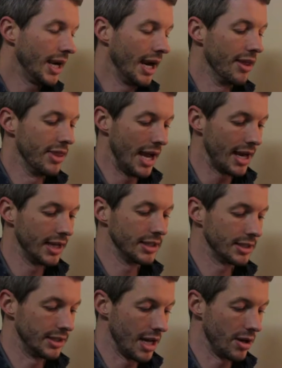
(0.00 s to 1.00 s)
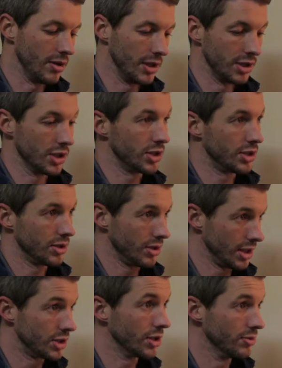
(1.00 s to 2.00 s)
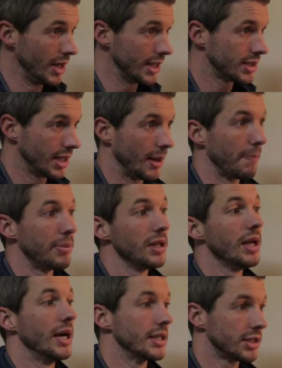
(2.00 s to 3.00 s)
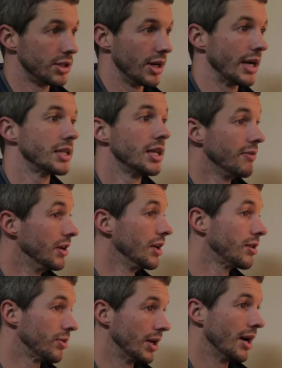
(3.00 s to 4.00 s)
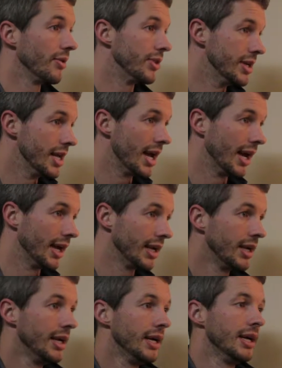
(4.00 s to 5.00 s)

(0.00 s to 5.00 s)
And that is not only just, it's your resting plus your activity throughout the day,